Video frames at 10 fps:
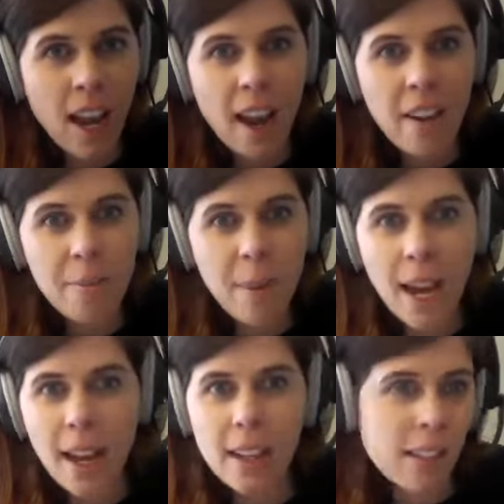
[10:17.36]

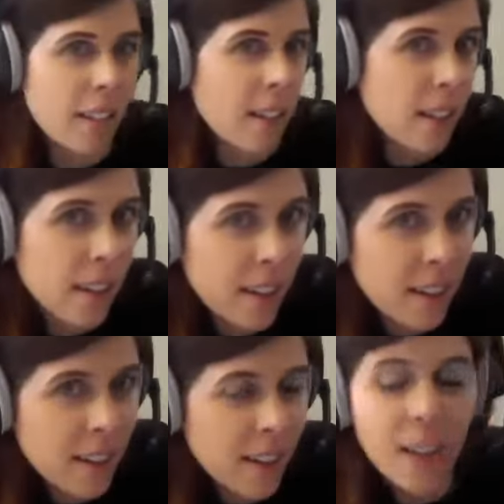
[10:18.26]
12:30.
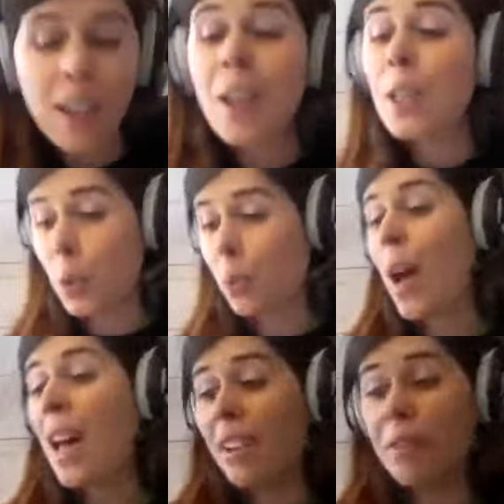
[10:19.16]

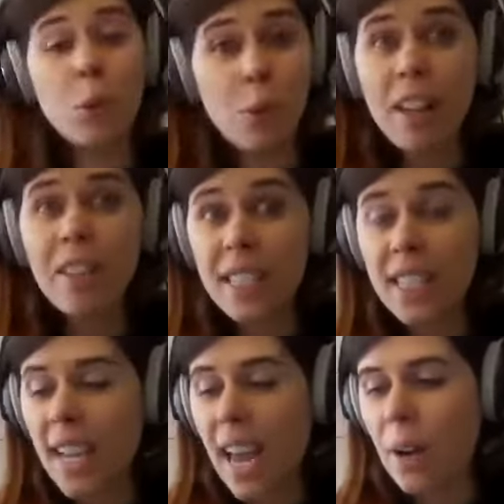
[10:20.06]
12
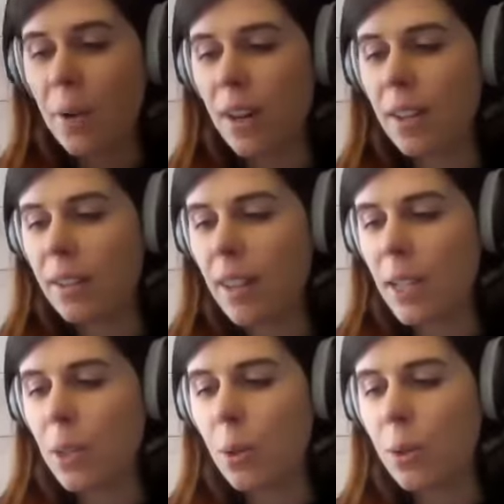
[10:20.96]
is the hour.
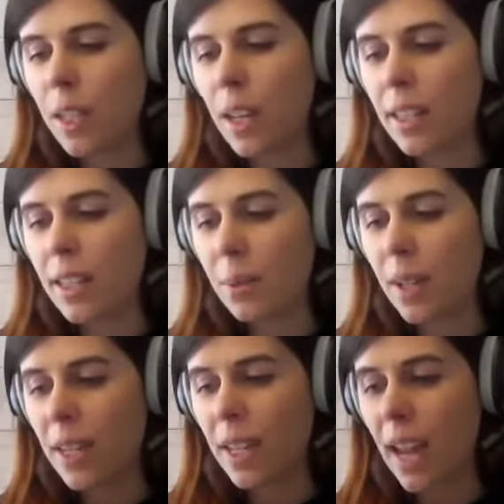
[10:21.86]
I told us
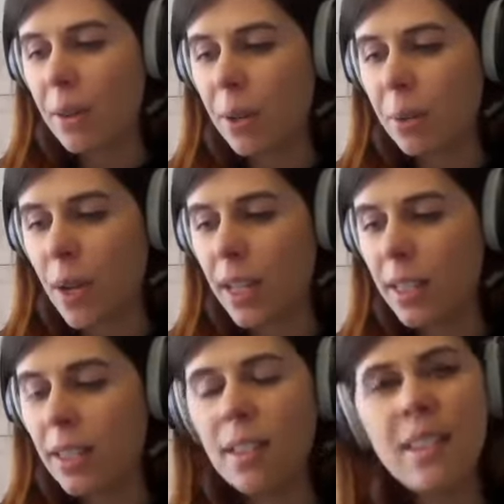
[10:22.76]
what the hour was.